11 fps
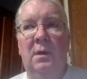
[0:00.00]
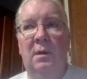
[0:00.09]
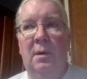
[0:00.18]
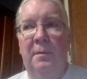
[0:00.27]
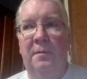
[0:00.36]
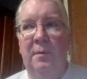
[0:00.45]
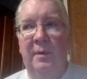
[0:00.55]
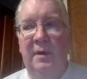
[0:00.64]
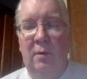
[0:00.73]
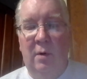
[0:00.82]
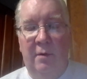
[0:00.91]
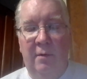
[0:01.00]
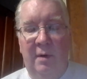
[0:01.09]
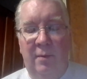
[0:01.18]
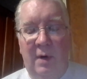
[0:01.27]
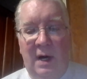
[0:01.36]
we go through the
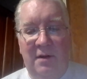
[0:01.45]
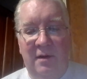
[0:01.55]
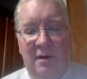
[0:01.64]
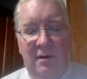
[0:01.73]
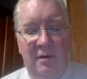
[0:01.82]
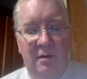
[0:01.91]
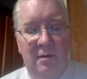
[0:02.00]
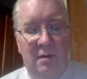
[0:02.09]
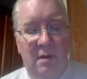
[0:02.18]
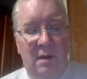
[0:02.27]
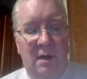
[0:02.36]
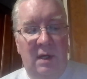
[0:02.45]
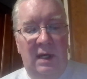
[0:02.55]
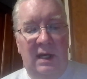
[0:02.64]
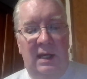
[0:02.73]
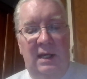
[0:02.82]
ordering process.
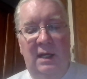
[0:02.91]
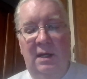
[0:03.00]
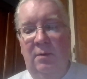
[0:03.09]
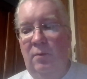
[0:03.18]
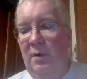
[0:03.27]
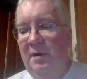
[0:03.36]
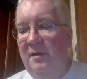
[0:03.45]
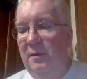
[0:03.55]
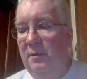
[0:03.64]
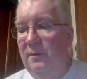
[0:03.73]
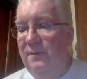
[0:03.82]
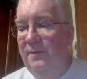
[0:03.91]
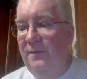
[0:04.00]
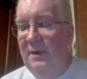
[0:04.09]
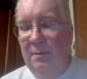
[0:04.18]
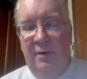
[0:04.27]
And once
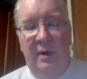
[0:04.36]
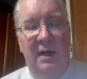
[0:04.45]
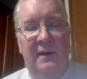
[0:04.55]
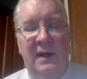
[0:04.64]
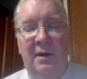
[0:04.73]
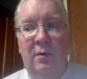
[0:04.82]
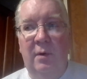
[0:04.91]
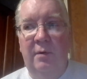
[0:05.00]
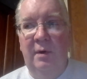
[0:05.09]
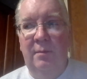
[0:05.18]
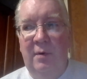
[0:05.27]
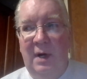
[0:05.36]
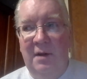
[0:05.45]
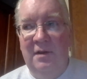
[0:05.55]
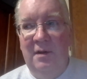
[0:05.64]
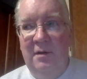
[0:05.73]
you've completed that ordering
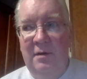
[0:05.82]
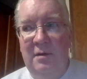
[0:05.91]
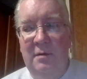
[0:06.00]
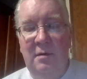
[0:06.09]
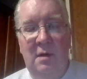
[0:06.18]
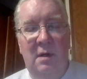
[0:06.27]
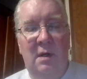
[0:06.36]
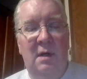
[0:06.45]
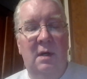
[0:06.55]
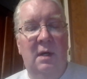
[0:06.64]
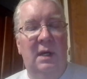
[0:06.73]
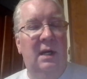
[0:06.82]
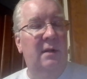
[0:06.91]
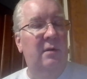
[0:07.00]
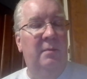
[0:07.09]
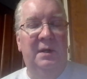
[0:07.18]
process,
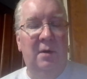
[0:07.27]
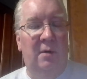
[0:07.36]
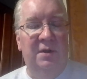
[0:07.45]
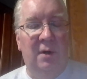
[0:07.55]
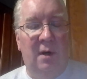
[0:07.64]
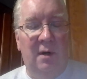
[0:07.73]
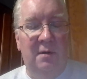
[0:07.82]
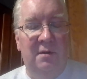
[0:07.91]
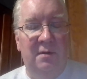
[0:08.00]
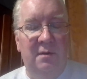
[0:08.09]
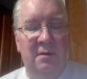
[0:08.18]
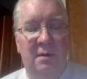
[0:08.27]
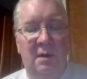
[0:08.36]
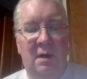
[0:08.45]
and there'll be no charge,